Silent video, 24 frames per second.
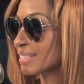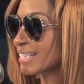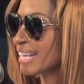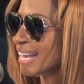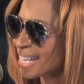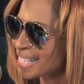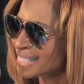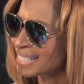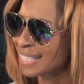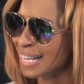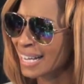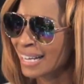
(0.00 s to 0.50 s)

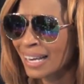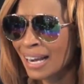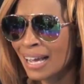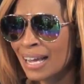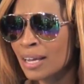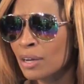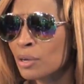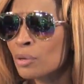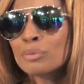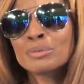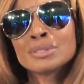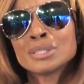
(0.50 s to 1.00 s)
Yes, I
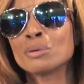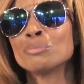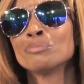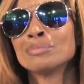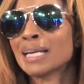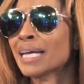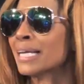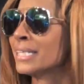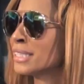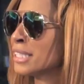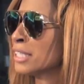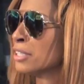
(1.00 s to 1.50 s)
like. Who don't
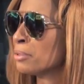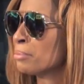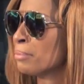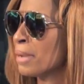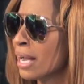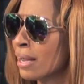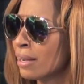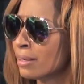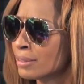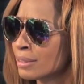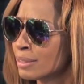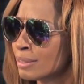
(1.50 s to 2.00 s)
like
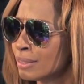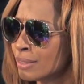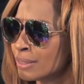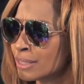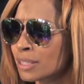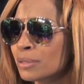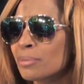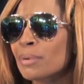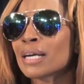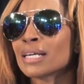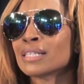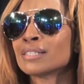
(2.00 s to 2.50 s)
Jeremiah?
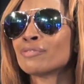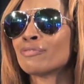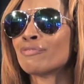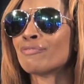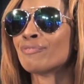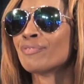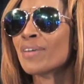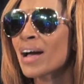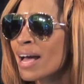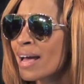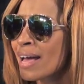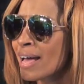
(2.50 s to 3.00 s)
Jeremiah's
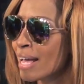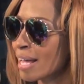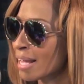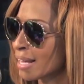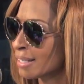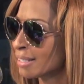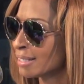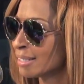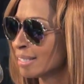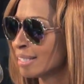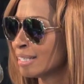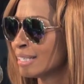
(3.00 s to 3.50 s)

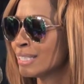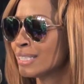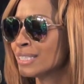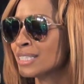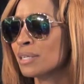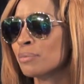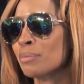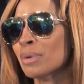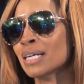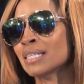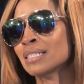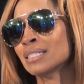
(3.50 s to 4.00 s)
fine.
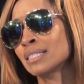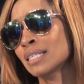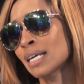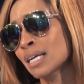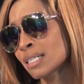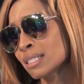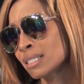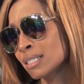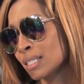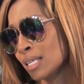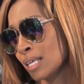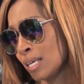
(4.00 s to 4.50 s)
Jeremiah's
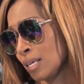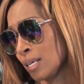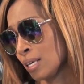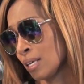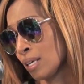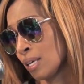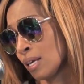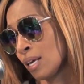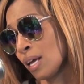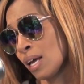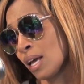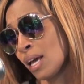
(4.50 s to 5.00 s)
sexy.
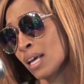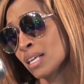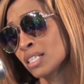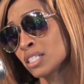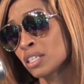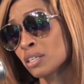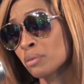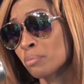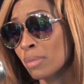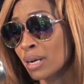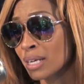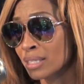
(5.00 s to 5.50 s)
And
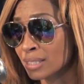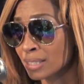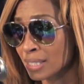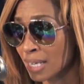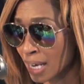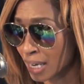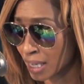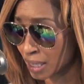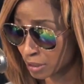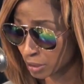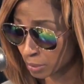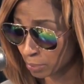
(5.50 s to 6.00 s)
Jeremiah's
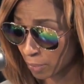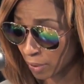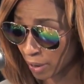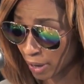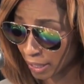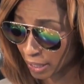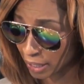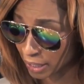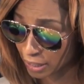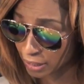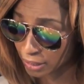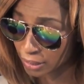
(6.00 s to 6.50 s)
tax
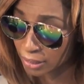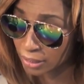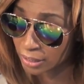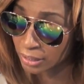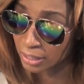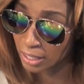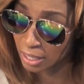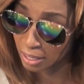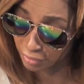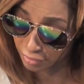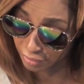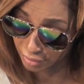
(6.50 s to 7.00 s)
bracket is
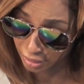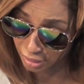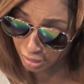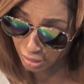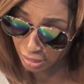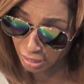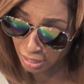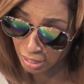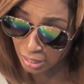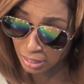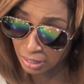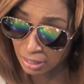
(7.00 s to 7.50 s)

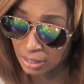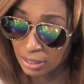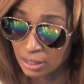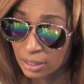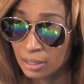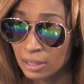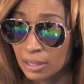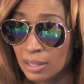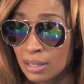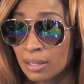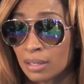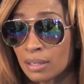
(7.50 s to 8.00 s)
definitely
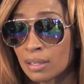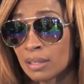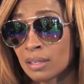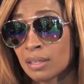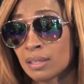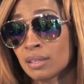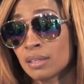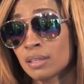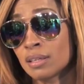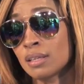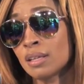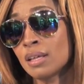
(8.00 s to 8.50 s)

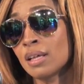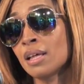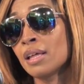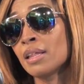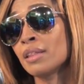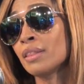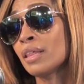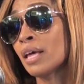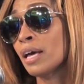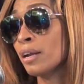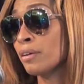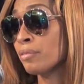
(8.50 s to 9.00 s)

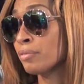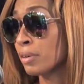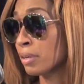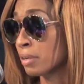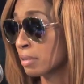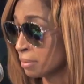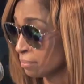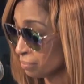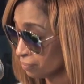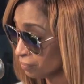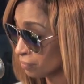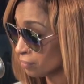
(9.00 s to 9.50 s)
that of
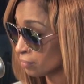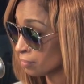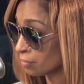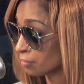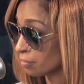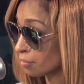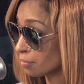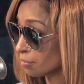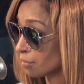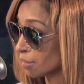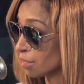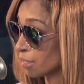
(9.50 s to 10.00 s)
a,
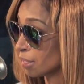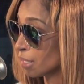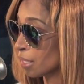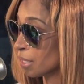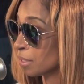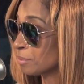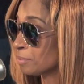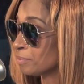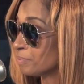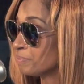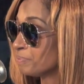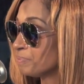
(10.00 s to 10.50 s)
you know,
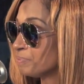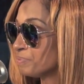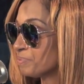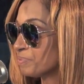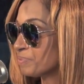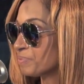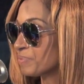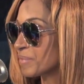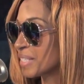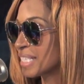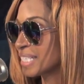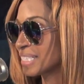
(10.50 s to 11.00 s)

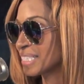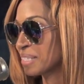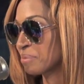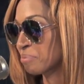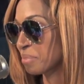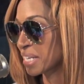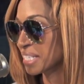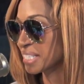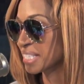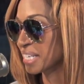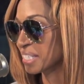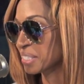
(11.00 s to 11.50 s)
he's in
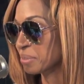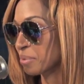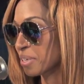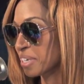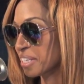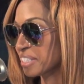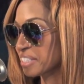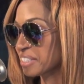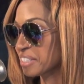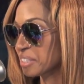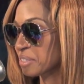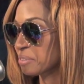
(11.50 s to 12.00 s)
my tax
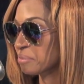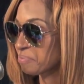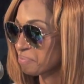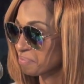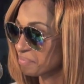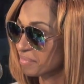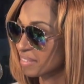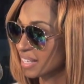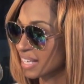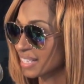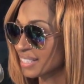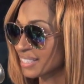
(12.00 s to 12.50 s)
bracket, so
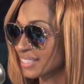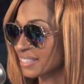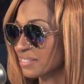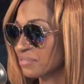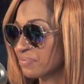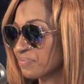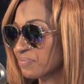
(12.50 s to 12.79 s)
yes.